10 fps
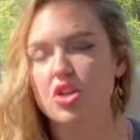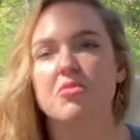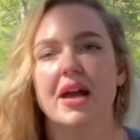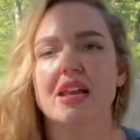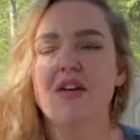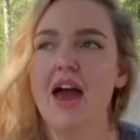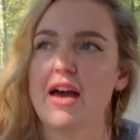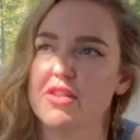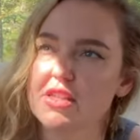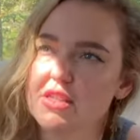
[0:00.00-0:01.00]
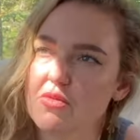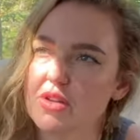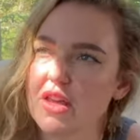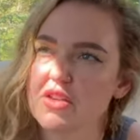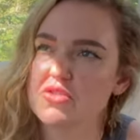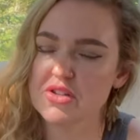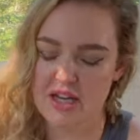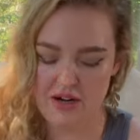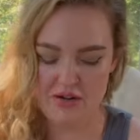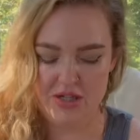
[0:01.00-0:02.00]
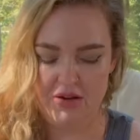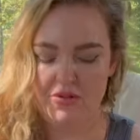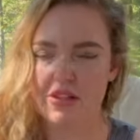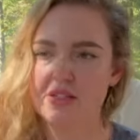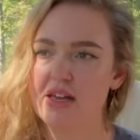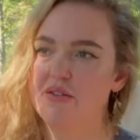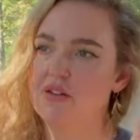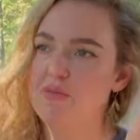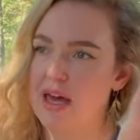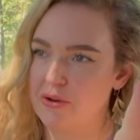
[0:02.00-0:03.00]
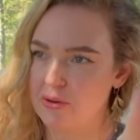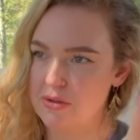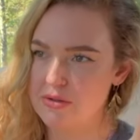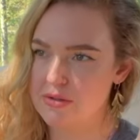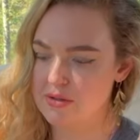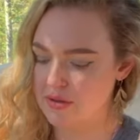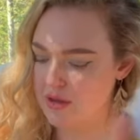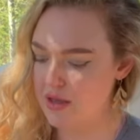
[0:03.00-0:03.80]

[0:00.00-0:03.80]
You might have had, this is a really interesting energy with the Seven of Pentacles,